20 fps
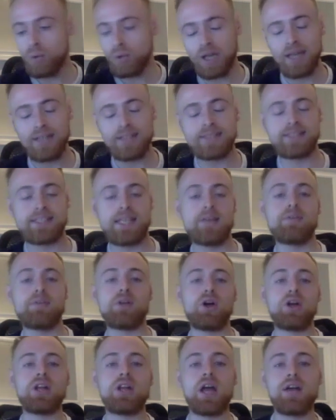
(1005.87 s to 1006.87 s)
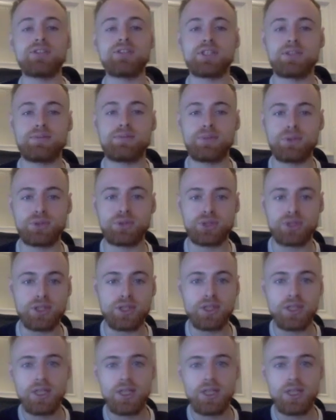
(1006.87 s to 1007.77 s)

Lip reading: likely save a lot of lives in the future.